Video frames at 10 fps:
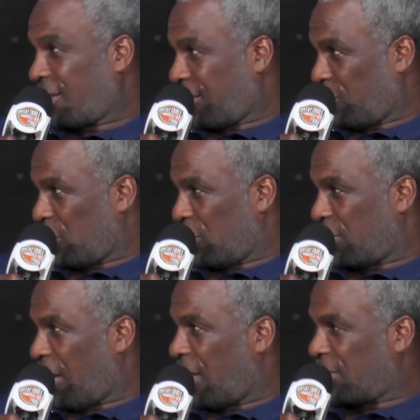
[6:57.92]
Went to his
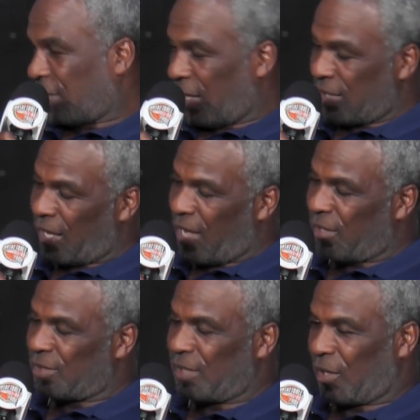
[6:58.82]
house, stayed at his
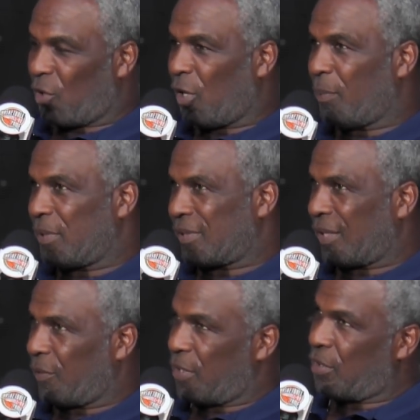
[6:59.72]
house. They called me and said, well, you're